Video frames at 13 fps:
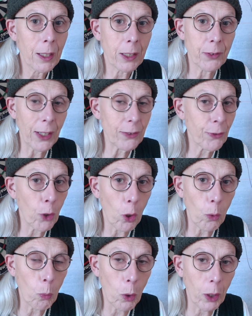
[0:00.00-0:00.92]
Because that's
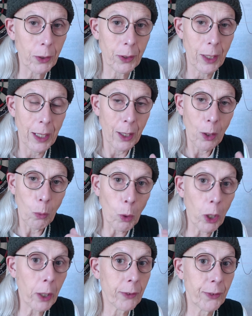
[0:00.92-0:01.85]
not what
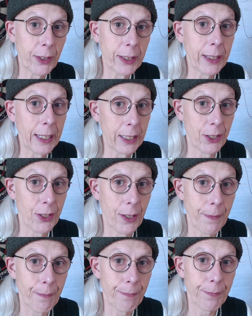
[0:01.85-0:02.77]
works in
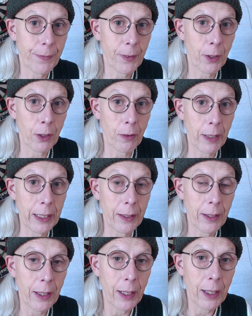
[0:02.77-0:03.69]
nature. All right.